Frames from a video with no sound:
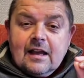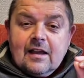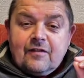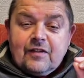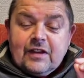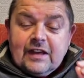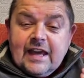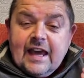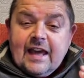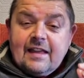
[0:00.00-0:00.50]

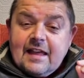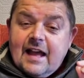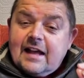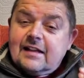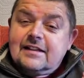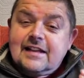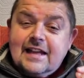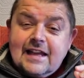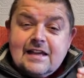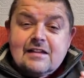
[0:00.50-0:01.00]
if you get
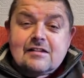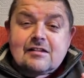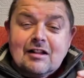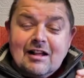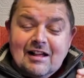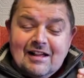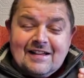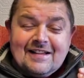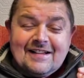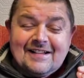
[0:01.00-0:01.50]
that
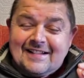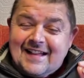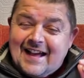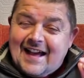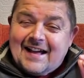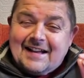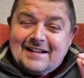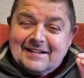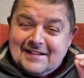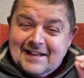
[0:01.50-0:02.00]
diesel
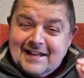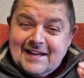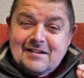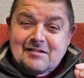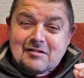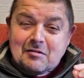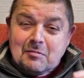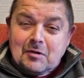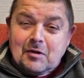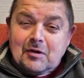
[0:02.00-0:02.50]
that
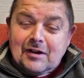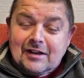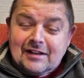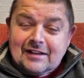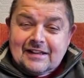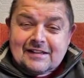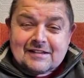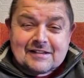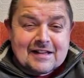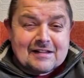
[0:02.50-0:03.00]
diesel bug
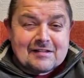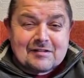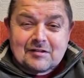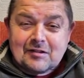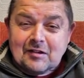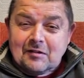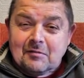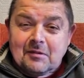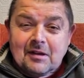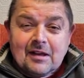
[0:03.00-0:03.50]
in your
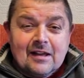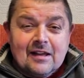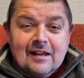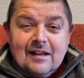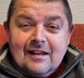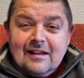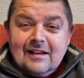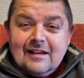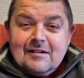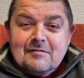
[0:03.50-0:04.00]
system,
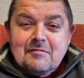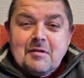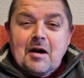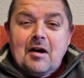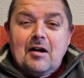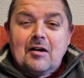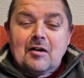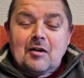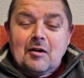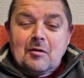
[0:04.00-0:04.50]

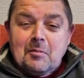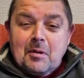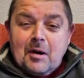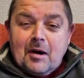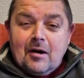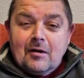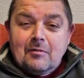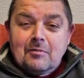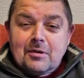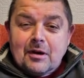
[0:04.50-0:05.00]
boy oh
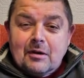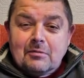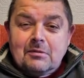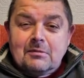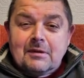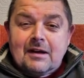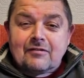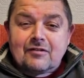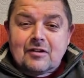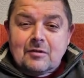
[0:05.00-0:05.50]
boy,
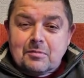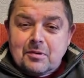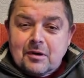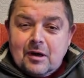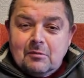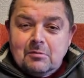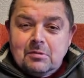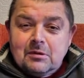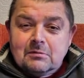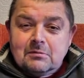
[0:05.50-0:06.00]
problem after
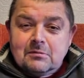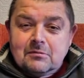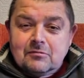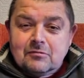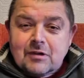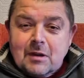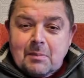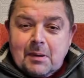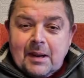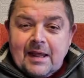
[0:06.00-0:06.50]

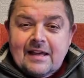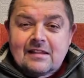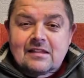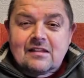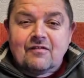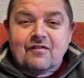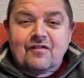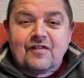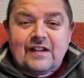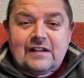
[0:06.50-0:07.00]
problem,
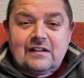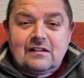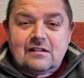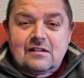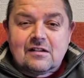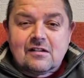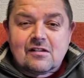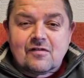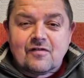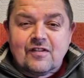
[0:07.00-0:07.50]
replacing
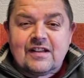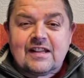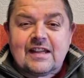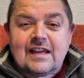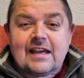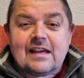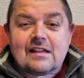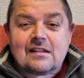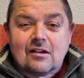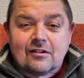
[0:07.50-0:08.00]
filters for
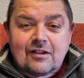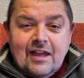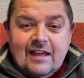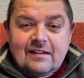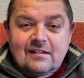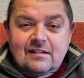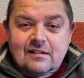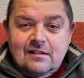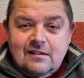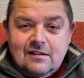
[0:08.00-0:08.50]
days on
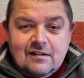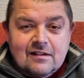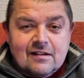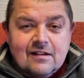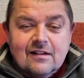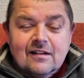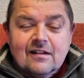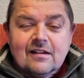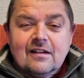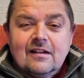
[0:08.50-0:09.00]
end
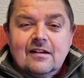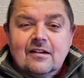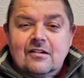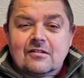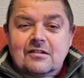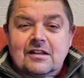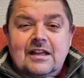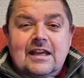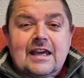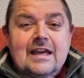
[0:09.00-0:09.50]

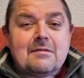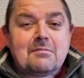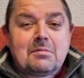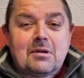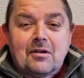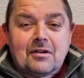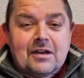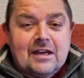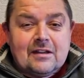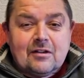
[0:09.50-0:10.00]
because they keep
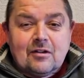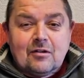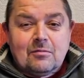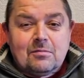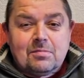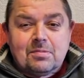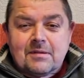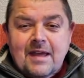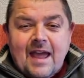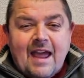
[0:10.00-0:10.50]
blocking
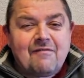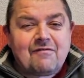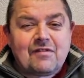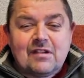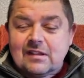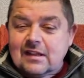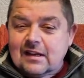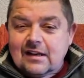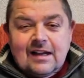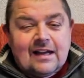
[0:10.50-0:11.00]
up,
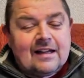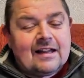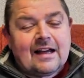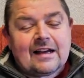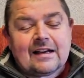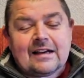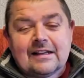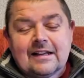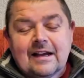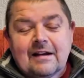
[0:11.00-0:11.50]
everything like
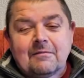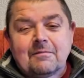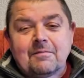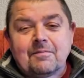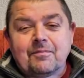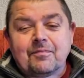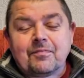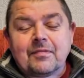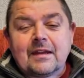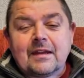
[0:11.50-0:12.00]
that can happen.